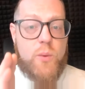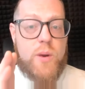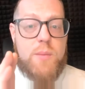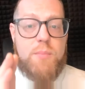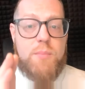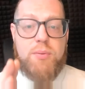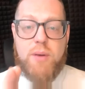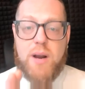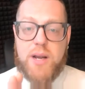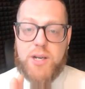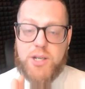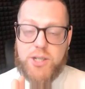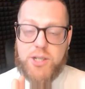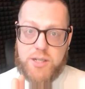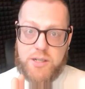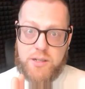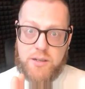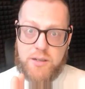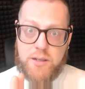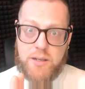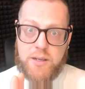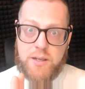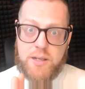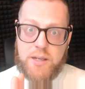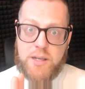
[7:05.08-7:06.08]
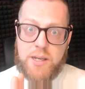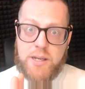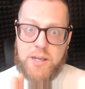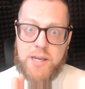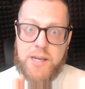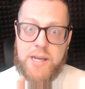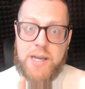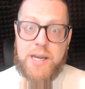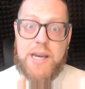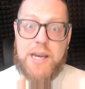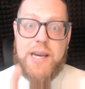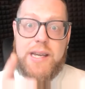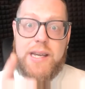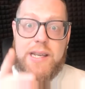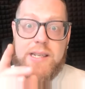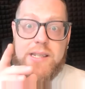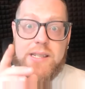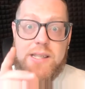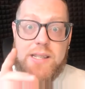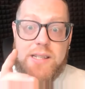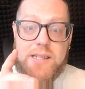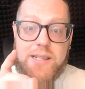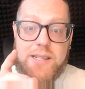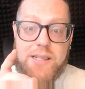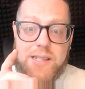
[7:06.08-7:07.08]
repression. It
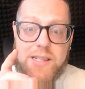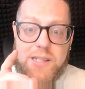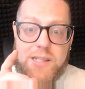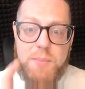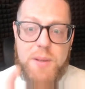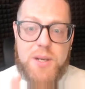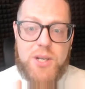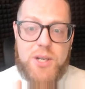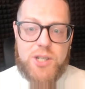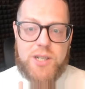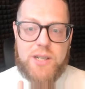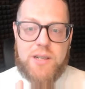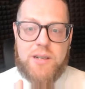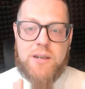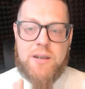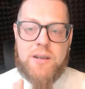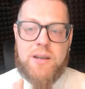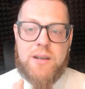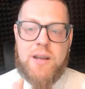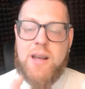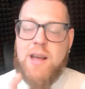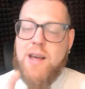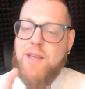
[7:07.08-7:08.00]
is the suspicion